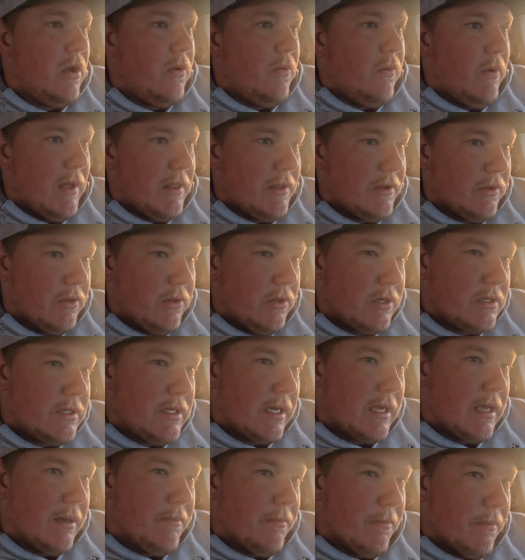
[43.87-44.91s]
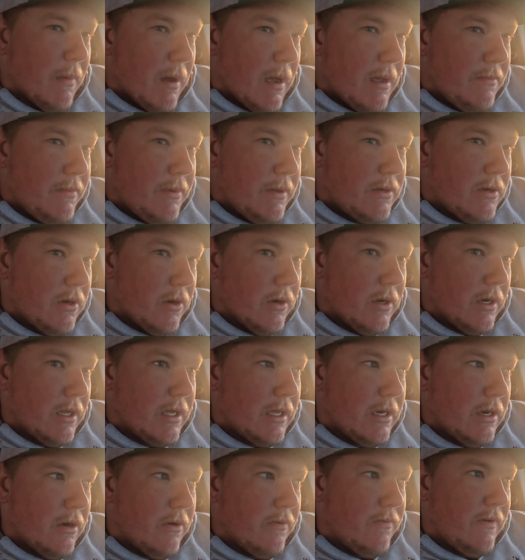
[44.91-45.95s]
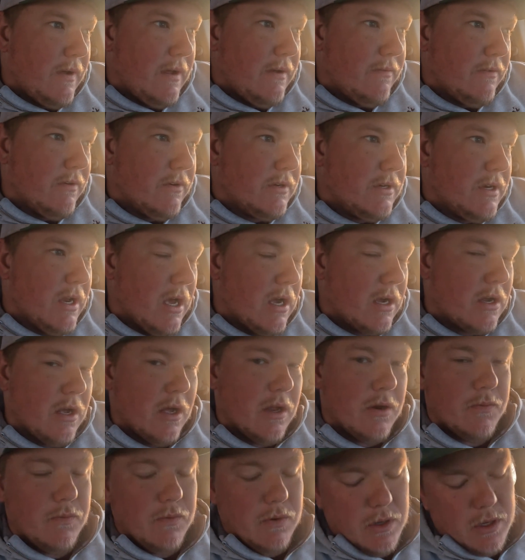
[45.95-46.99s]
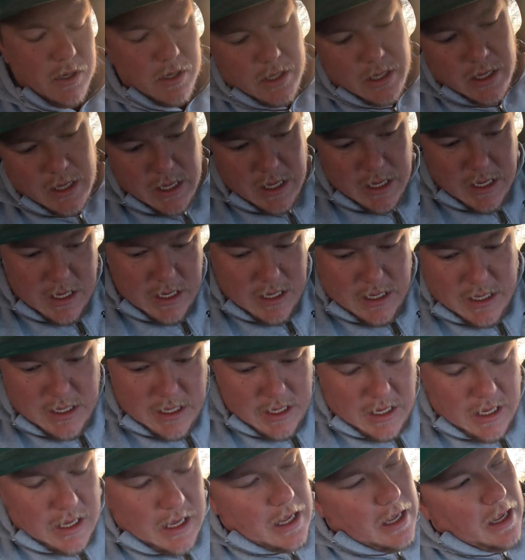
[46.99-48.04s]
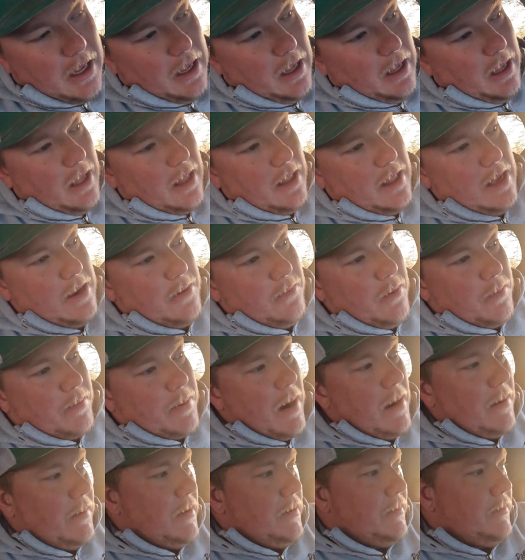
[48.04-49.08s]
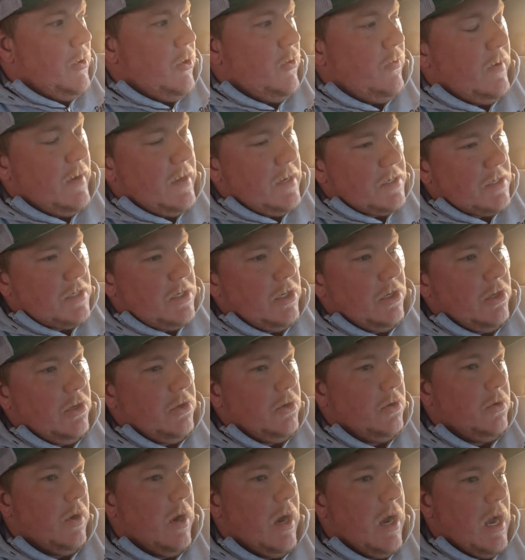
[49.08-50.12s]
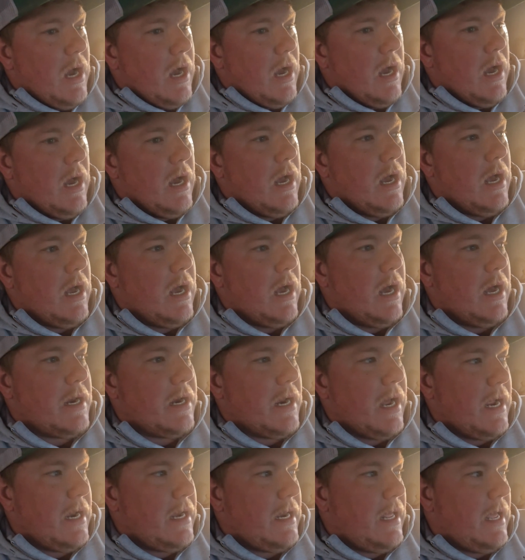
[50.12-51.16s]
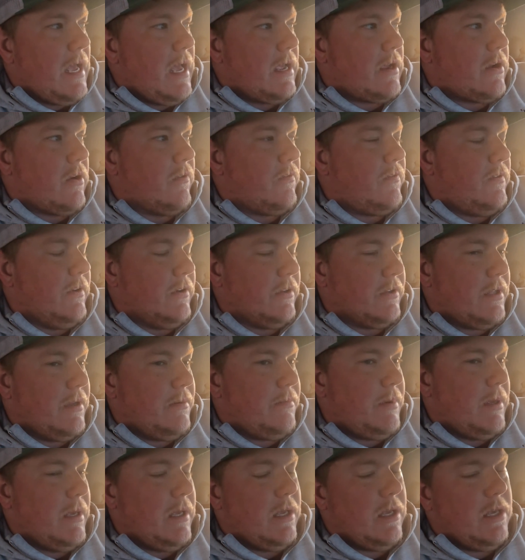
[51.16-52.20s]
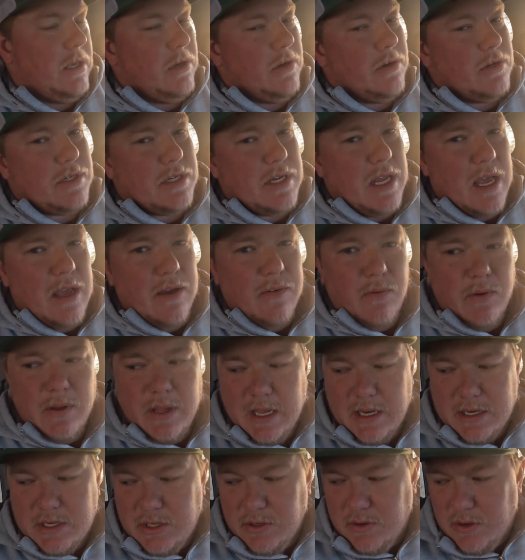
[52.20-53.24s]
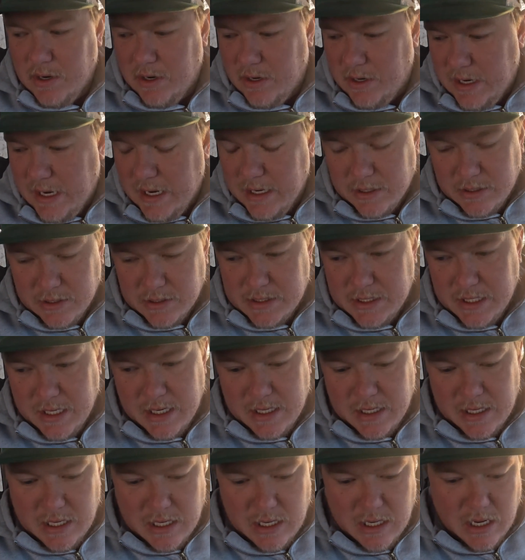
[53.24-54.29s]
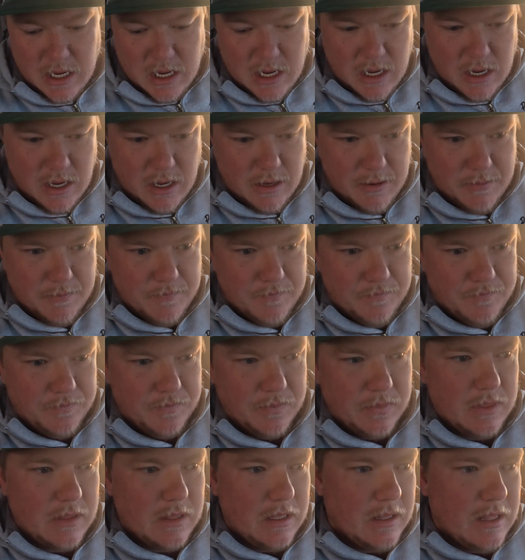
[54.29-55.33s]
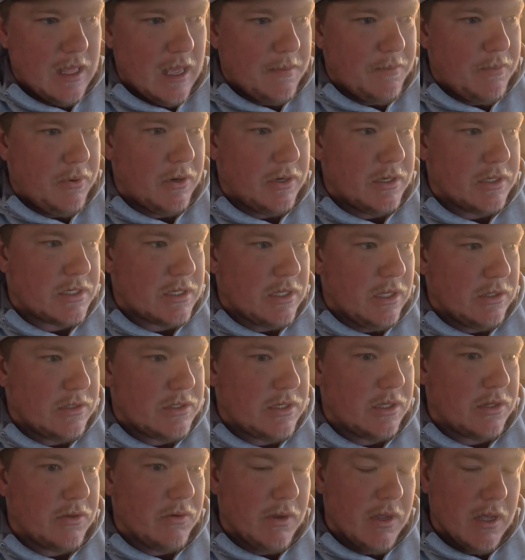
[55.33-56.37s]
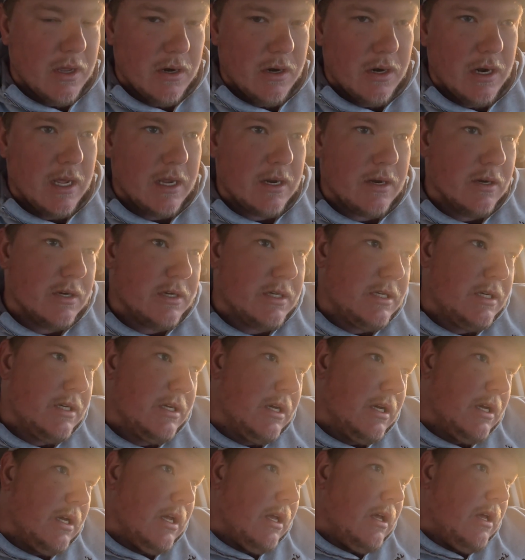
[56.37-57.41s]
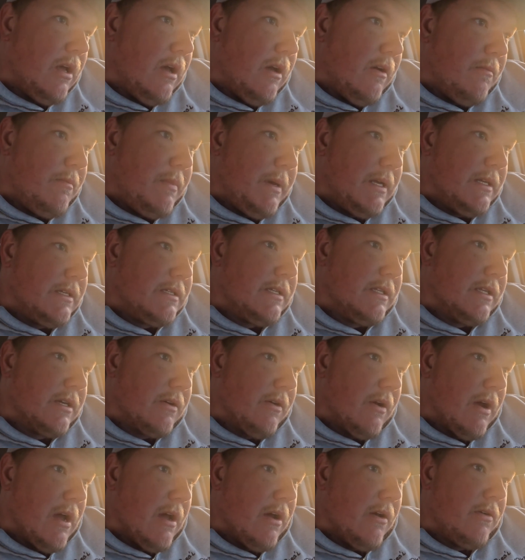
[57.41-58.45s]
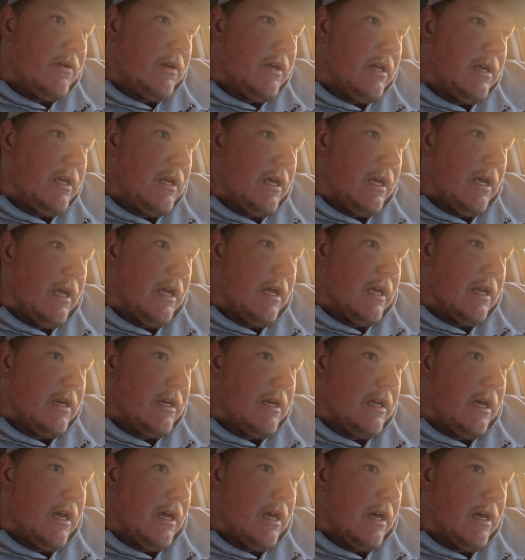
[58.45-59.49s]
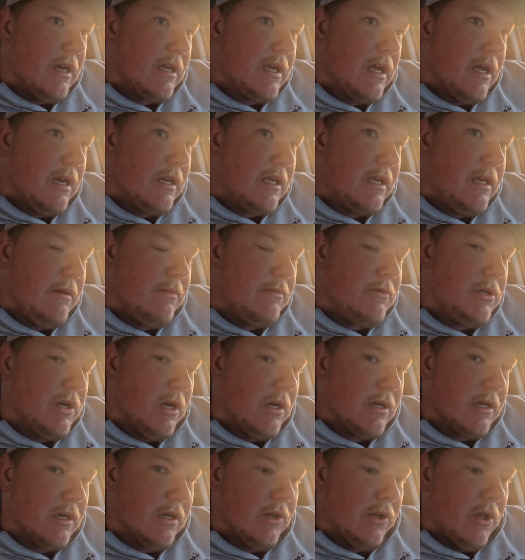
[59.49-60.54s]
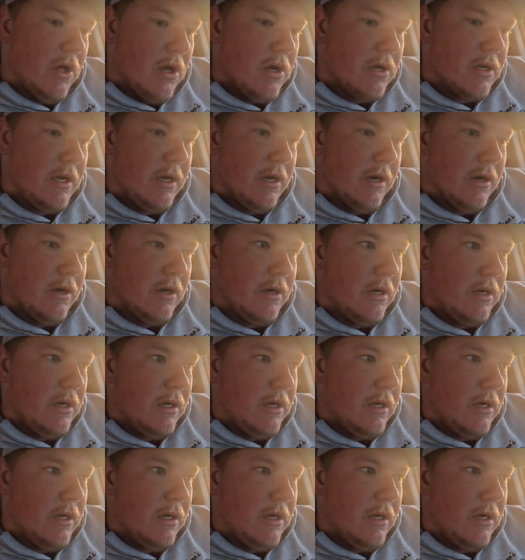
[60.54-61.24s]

Weather looks like it might be turning in our favor, knock on wood. And then we'll probably move into uh, a 90 acre field. It'd be a huge day if we get 200 acres in. Um, that'd put us close to 300 acres of beans in the ground and uh, kind of keep chugging along here.